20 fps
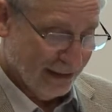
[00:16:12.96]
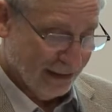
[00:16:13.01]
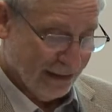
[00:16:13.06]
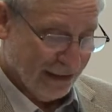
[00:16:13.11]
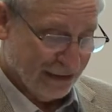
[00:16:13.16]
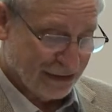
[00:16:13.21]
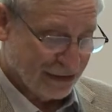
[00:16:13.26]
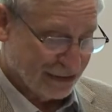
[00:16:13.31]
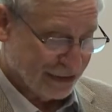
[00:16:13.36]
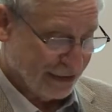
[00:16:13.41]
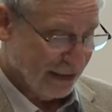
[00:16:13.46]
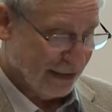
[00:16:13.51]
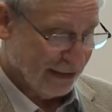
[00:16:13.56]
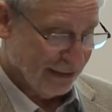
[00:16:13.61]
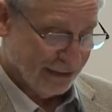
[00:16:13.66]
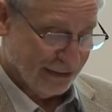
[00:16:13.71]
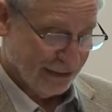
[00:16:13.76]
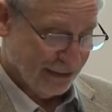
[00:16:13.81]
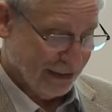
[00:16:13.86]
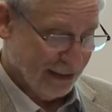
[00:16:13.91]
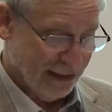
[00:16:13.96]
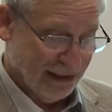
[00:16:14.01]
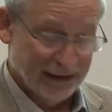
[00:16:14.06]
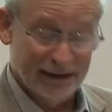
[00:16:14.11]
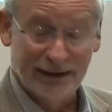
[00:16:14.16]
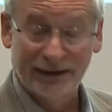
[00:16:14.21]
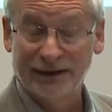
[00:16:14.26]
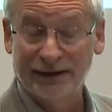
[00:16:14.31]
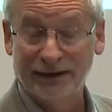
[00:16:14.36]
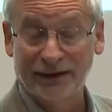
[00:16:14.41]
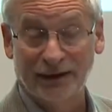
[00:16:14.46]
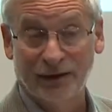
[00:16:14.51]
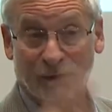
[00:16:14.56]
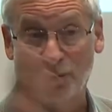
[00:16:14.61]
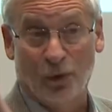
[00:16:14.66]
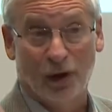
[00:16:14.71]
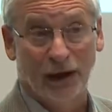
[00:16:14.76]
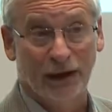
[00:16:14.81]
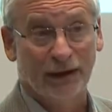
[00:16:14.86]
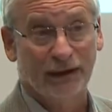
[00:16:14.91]
It said,
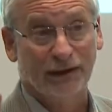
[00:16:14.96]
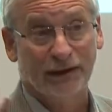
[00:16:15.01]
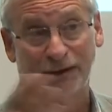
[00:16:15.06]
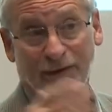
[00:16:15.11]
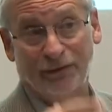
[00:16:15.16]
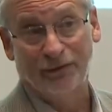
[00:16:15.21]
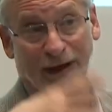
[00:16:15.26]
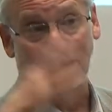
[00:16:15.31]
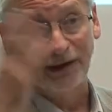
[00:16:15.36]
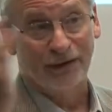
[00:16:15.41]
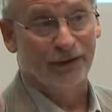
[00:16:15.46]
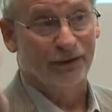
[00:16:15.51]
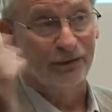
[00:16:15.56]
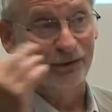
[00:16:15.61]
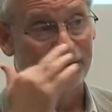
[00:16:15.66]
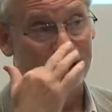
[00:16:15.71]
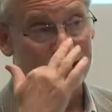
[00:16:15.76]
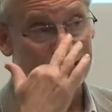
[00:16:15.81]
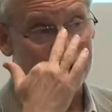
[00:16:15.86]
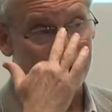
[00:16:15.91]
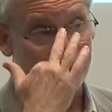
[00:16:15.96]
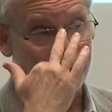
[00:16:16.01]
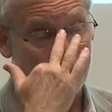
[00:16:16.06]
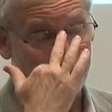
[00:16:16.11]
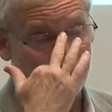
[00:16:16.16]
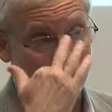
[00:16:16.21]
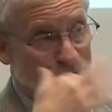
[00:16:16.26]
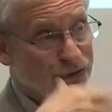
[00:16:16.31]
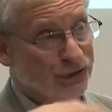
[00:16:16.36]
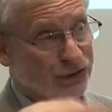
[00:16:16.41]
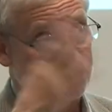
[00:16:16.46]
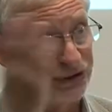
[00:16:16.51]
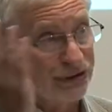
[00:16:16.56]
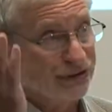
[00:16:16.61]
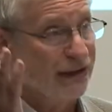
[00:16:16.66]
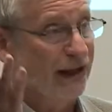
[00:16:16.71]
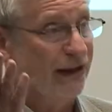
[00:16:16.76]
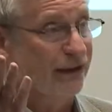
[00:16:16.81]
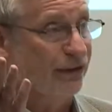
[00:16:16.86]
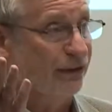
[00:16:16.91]
rather than releasing people, we should just
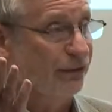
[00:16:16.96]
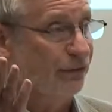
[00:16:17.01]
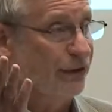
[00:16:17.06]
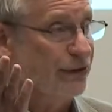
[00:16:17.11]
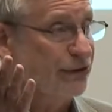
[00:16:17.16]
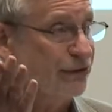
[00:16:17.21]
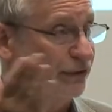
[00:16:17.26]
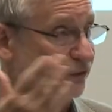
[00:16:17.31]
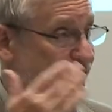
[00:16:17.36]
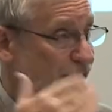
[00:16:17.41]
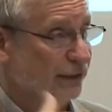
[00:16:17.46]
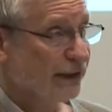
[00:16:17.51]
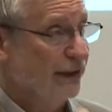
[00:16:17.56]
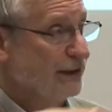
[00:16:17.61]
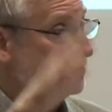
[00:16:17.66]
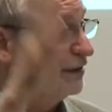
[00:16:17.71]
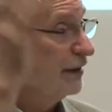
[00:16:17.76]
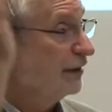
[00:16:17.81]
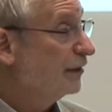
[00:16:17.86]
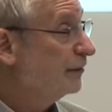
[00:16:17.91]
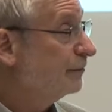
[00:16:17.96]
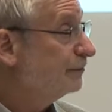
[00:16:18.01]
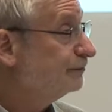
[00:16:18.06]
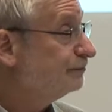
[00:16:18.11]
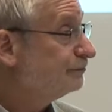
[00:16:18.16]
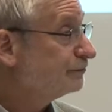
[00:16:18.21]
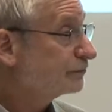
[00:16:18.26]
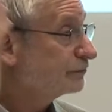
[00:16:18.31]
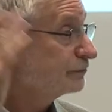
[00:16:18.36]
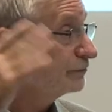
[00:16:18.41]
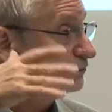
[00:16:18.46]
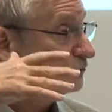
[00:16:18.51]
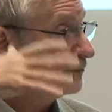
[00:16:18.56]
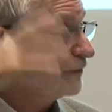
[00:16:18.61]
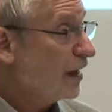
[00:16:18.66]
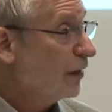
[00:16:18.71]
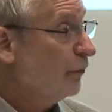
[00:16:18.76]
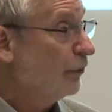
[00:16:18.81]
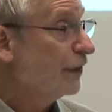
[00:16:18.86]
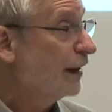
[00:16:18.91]
take the risk of releasing them
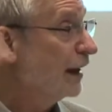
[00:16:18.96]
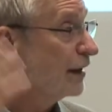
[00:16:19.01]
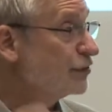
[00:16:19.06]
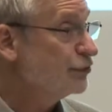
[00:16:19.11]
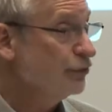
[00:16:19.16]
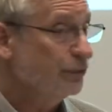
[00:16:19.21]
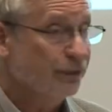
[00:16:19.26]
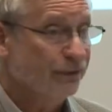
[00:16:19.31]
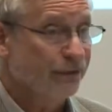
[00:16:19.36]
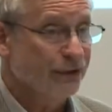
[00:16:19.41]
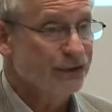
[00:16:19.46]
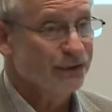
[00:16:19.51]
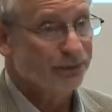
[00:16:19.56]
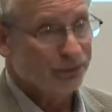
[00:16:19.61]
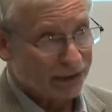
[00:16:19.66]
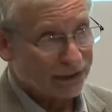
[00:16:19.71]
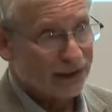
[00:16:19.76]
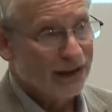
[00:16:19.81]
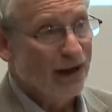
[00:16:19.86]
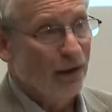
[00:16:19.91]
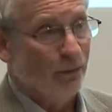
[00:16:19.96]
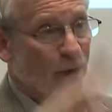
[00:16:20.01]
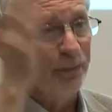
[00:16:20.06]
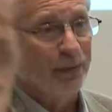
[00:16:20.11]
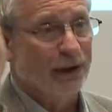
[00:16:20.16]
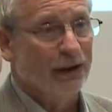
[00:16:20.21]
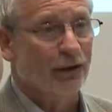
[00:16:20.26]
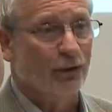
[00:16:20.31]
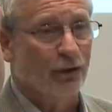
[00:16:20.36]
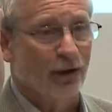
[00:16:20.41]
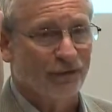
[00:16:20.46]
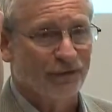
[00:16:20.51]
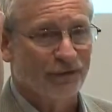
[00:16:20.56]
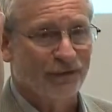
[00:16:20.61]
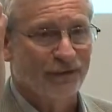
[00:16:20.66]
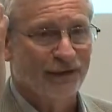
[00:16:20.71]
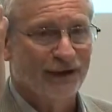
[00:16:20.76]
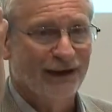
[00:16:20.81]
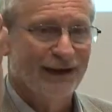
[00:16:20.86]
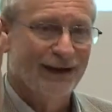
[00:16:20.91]
without supervision, but we're better
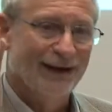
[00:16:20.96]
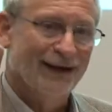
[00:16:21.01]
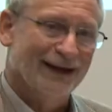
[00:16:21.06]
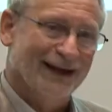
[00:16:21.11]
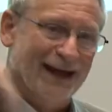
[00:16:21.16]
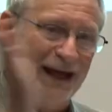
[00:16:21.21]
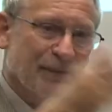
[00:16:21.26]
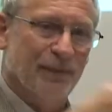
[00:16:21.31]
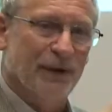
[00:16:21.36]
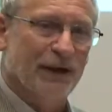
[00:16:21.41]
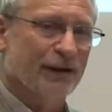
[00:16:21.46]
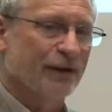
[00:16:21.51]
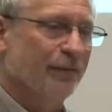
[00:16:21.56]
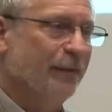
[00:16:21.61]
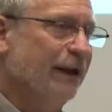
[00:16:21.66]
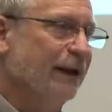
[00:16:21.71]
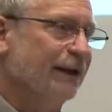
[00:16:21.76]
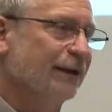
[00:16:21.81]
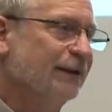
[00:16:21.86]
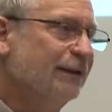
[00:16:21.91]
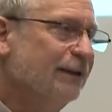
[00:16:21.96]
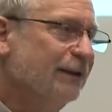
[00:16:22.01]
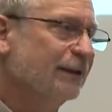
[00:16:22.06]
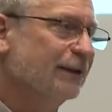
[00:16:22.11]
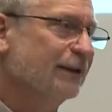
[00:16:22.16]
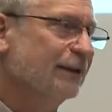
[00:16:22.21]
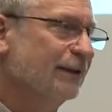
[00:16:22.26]
off keeping them in